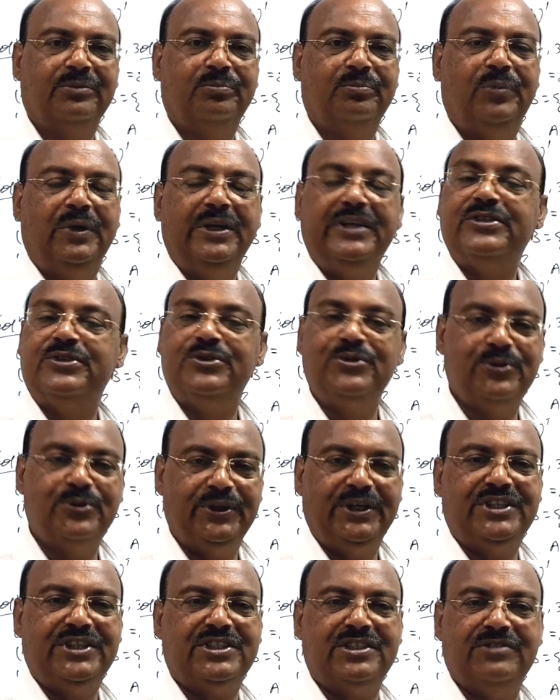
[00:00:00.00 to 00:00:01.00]
please do
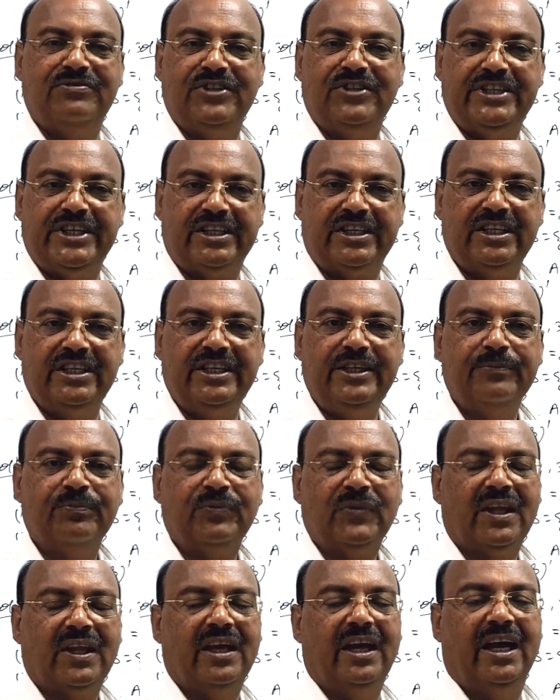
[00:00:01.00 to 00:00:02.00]
it immediately
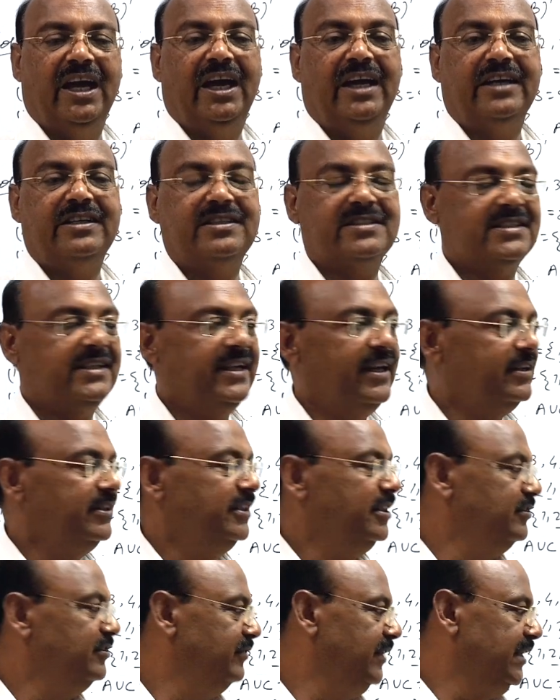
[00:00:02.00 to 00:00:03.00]
and share
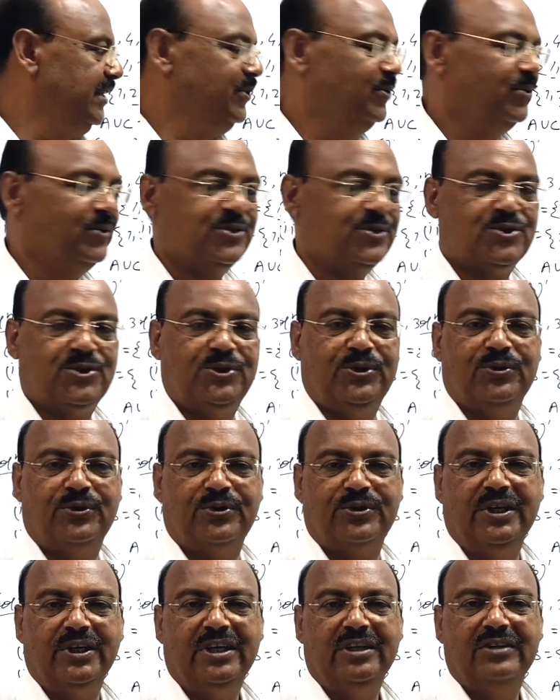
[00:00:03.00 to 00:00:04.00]
these videos to
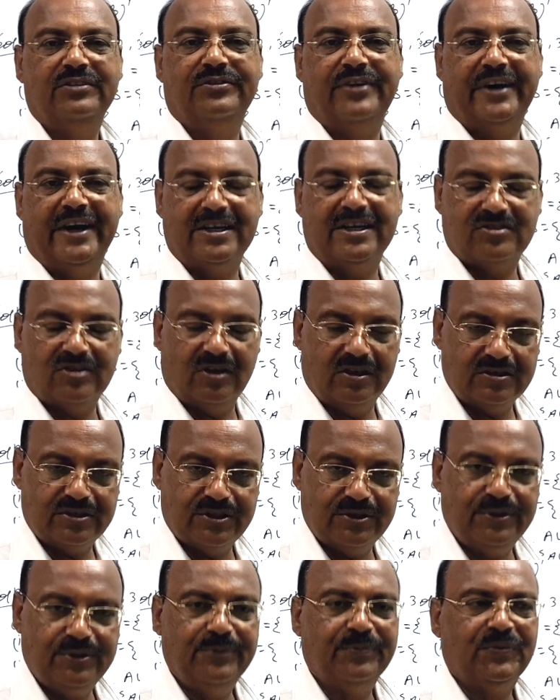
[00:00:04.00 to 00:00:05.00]
your friends
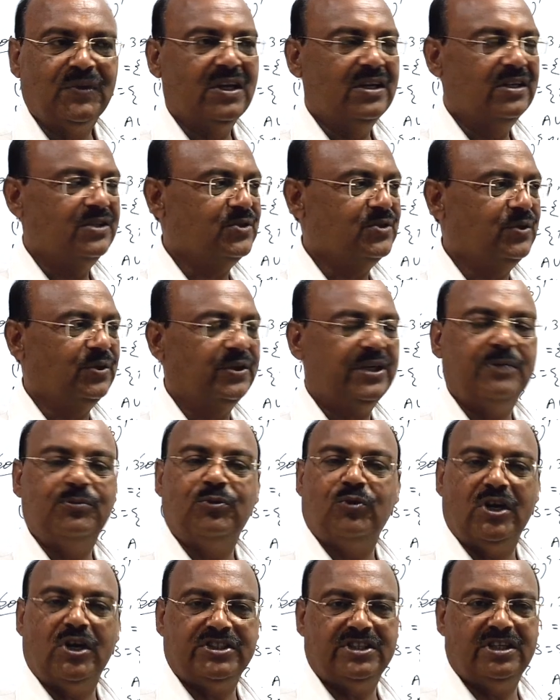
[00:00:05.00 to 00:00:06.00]
also. So keep
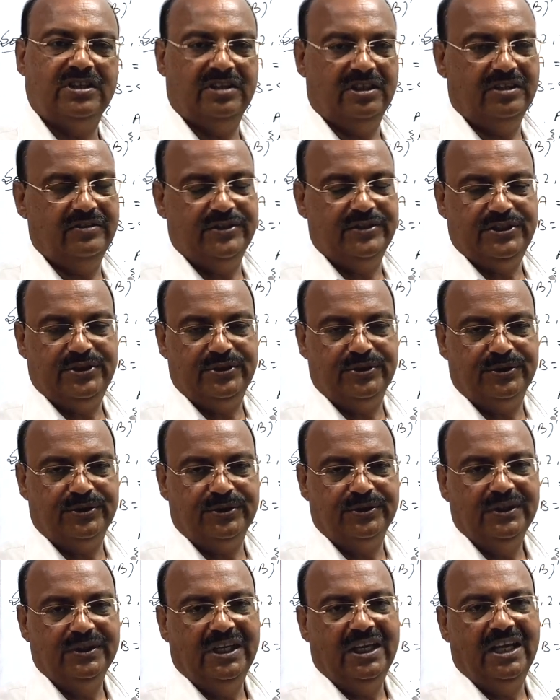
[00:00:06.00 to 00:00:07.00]
watching this
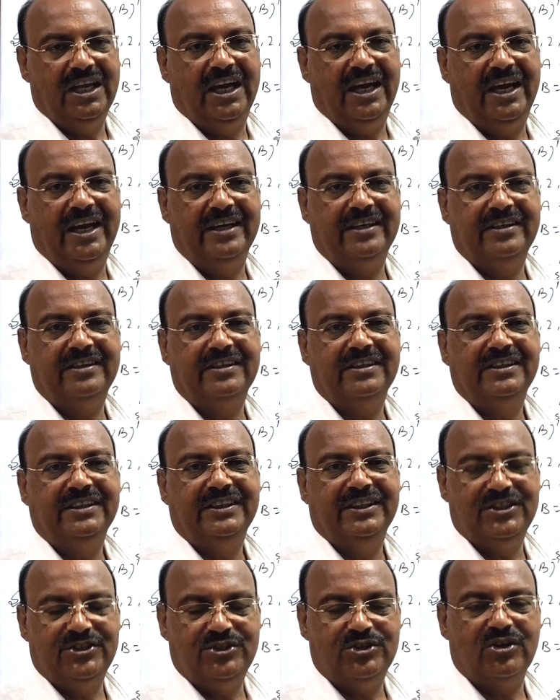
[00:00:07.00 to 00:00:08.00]
video and
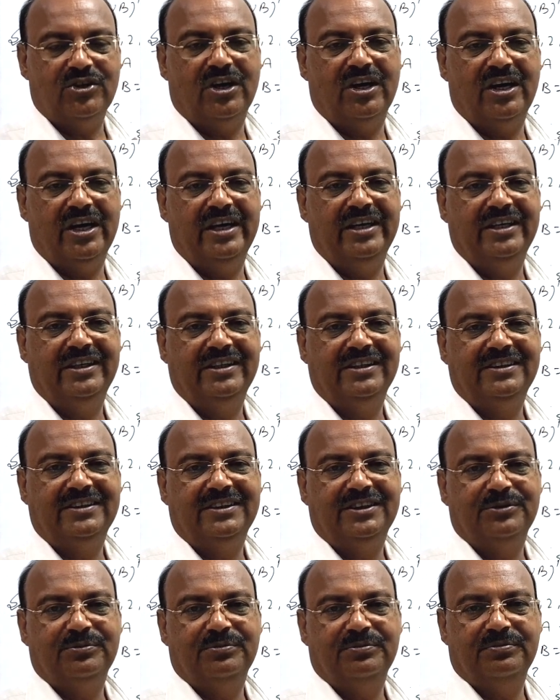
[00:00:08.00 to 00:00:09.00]
enjoy
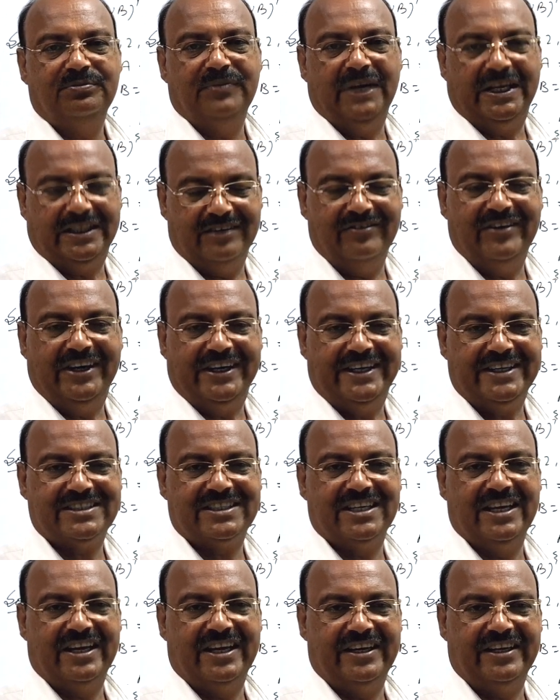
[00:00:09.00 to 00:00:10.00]
mathematics
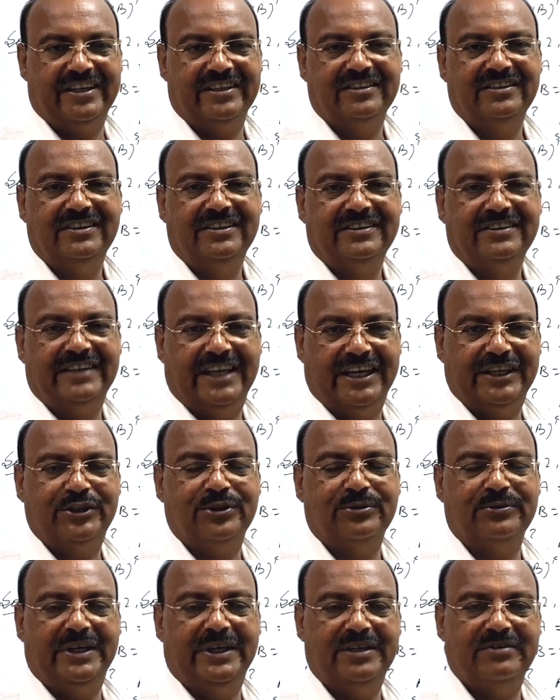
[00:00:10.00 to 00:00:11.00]
learning. Thank
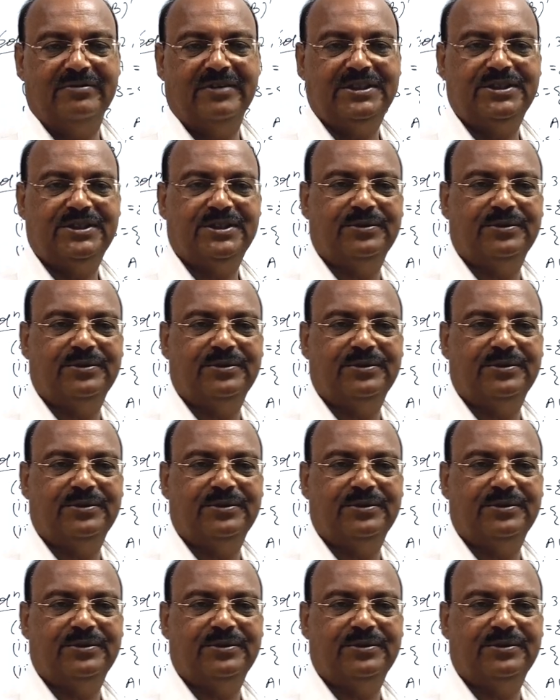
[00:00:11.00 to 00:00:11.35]
you very much.